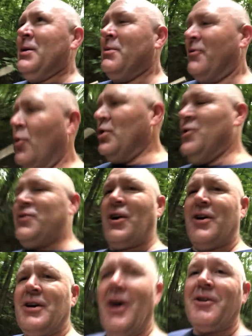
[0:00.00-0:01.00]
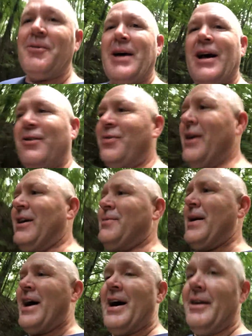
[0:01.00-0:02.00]
before you start talking about or thinking
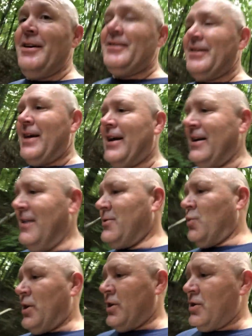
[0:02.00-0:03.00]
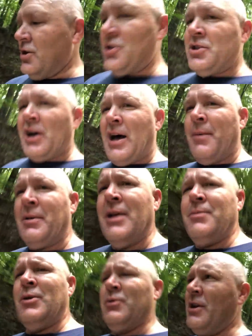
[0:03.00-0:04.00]
about how easy that is and what a cush job, and
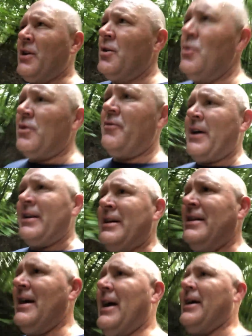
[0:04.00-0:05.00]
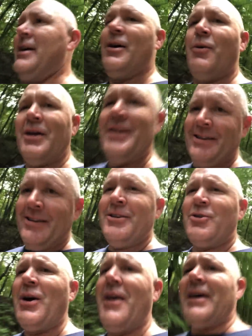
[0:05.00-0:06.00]
that'd be really cool if I did that,
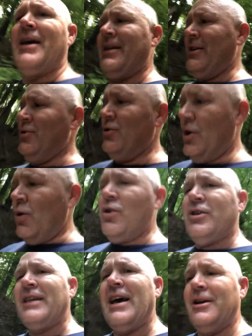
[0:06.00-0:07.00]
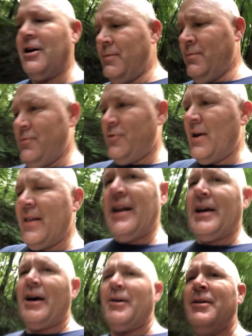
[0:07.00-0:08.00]
try that. You go look that up, try
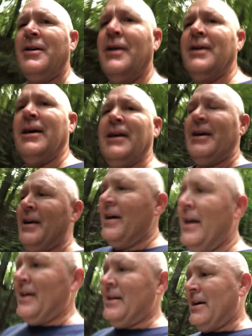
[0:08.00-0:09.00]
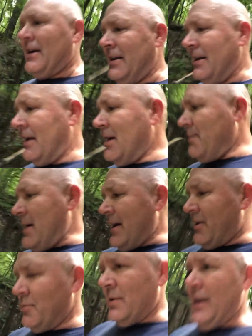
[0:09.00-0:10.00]
that out, and then come
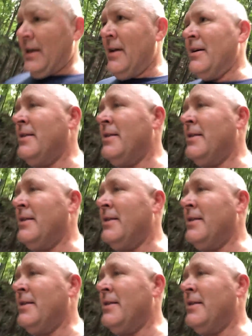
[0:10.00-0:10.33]
back to me.